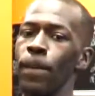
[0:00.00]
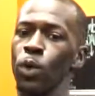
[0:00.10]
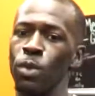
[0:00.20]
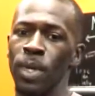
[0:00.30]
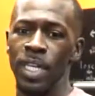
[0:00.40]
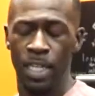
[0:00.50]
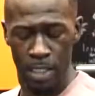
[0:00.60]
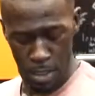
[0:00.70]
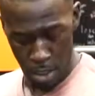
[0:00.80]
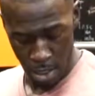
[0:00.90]
both of my
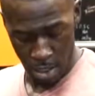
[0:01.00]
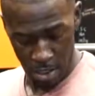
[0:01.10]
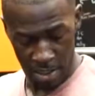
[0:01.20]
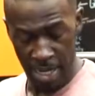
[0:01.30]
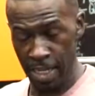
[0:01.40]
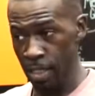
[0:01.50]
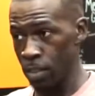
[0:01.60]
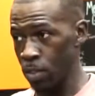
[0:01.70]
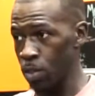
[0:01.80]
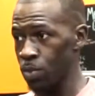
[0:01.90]
hands are tight
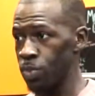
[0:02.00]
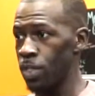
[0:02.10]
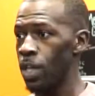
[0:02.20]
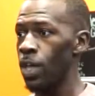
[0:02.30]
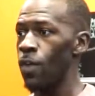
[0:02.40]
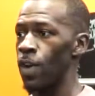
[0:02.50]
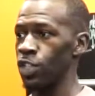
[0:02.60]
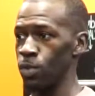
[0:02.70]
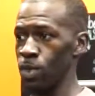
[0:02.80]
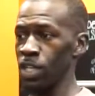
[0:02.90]
and close, right?
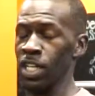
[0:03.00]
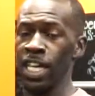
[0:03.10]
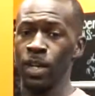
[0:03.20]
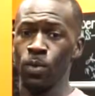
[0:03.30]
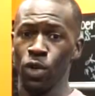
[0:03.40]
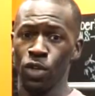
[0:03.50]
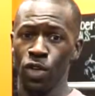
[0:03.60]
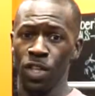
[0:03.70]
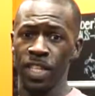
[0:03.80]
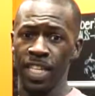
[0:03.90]
So we're gonna go ahead and work
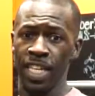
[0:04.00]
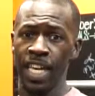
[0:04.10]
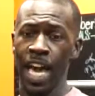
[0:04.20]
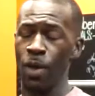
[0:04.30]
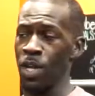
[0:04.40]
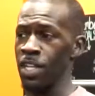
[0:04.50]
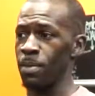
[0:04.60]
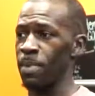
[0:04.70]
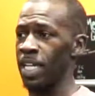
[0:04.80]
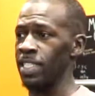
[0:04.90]
on the outer head of
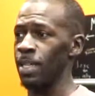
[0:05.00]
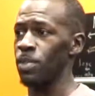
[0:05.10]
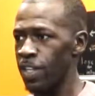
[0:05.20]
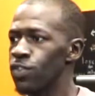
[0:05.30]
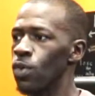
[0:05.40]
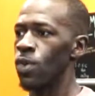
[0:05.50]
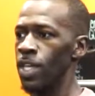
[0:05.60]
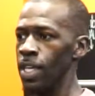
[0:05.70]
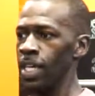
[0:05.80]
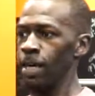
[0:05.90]
the bicep, right? So
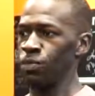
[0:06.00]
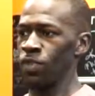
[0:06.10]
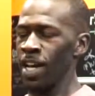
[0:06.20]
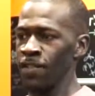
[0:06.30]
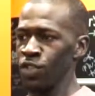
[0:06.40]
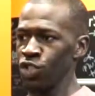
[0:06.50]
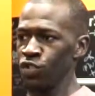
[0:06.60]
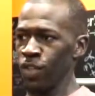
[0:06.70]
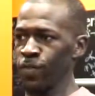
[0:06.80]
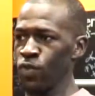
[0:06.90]
hip drive,
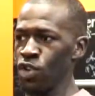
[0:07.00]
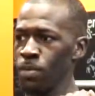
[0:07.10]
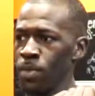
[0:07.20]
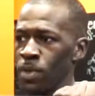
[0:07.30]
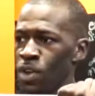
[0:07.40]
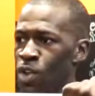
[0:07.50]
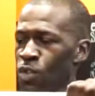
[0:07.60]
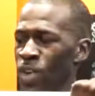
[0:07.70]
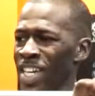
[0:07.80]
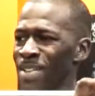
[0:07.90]
strict form, all
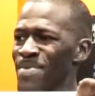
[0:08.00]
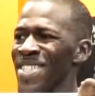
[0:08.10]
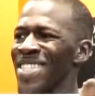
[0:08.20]
the way up,